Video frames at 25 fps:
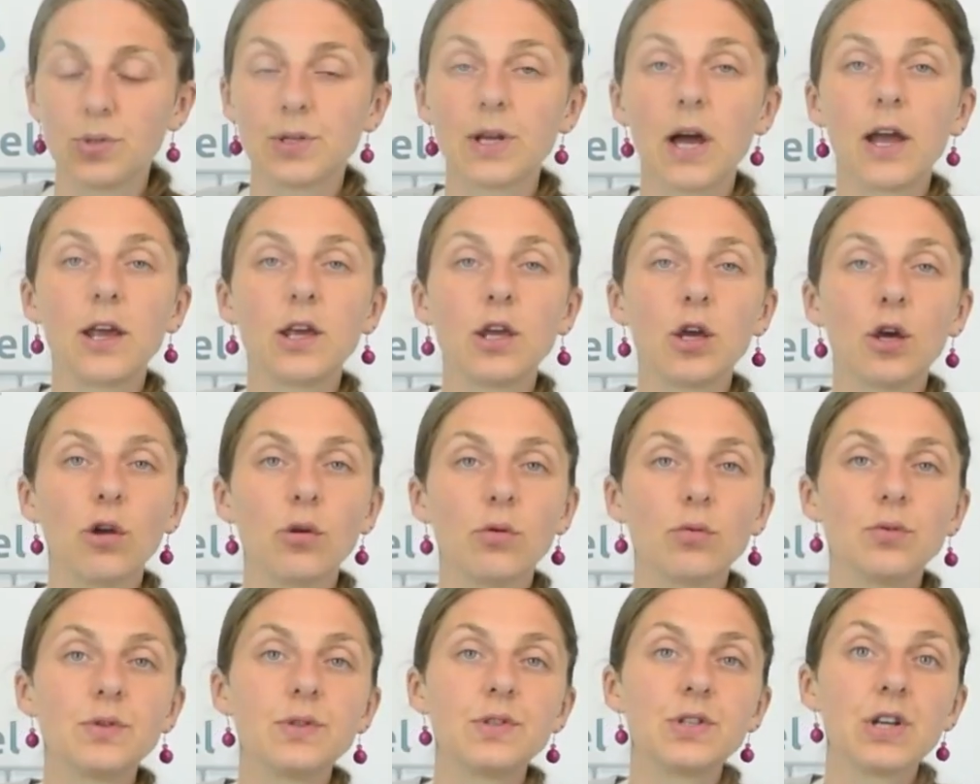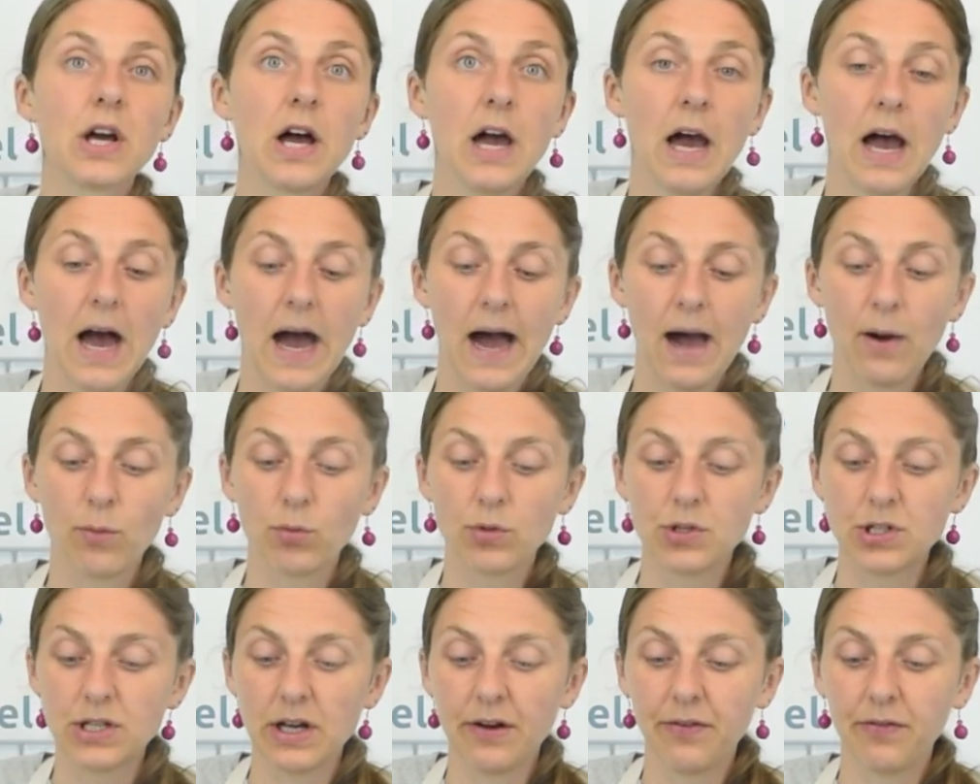I used, I
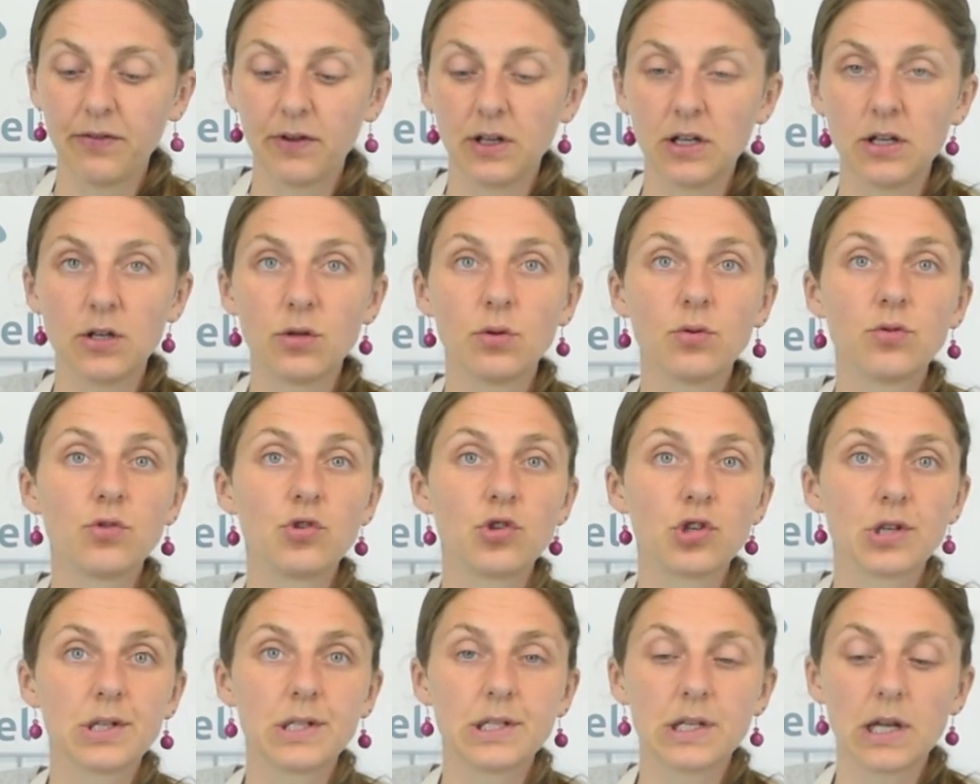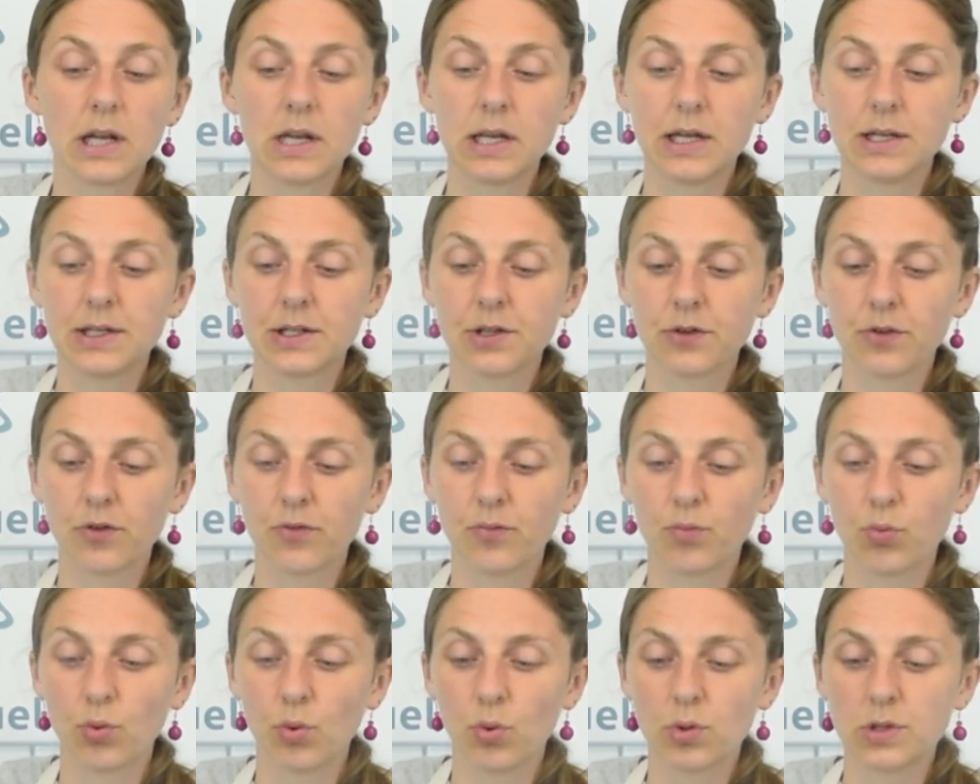would definitely use just a litre
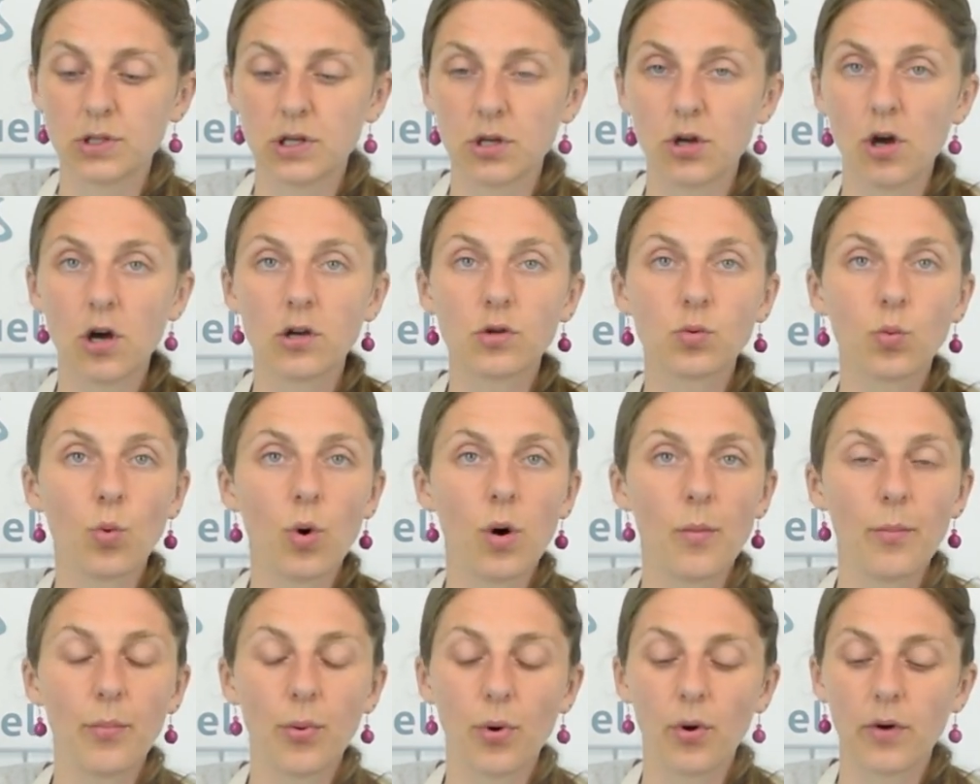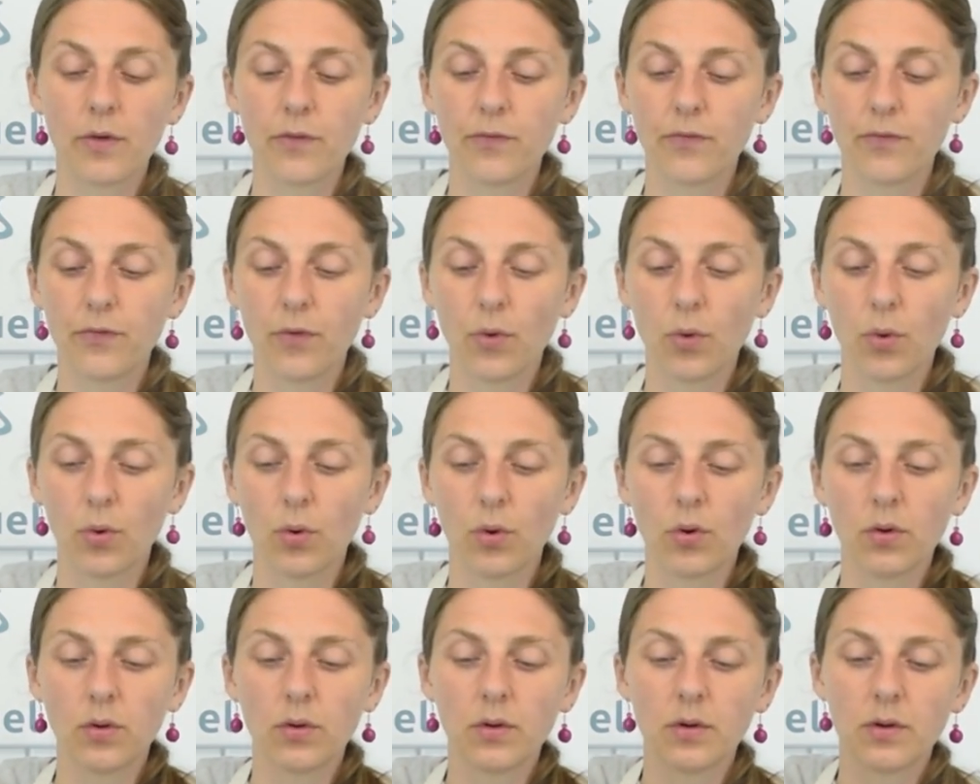of water, not
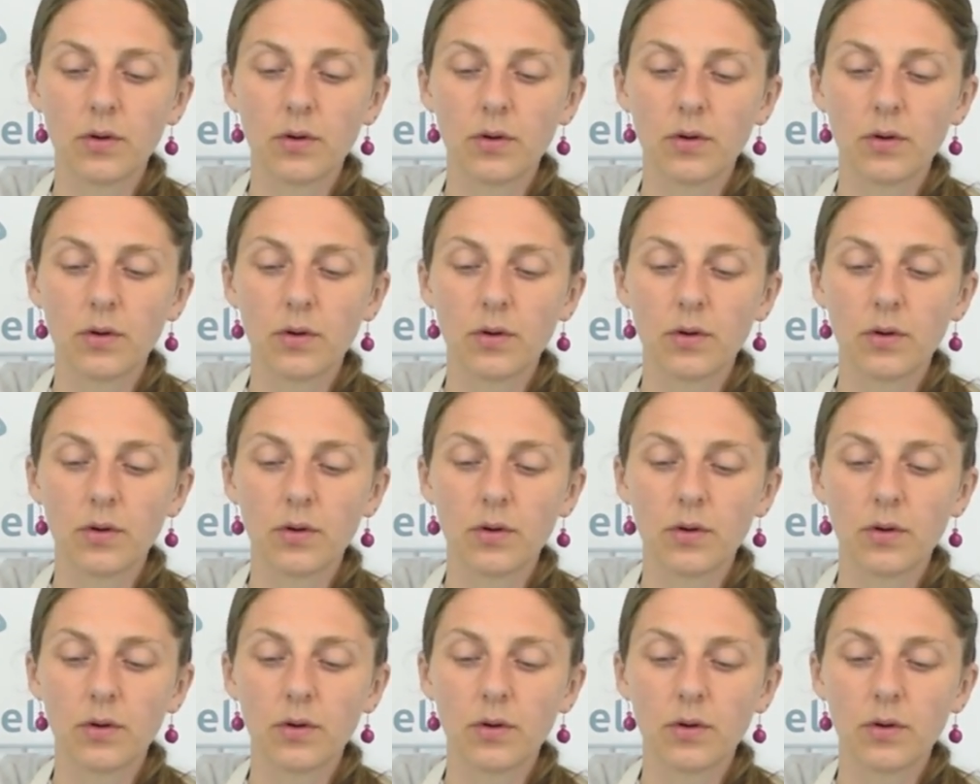1.4.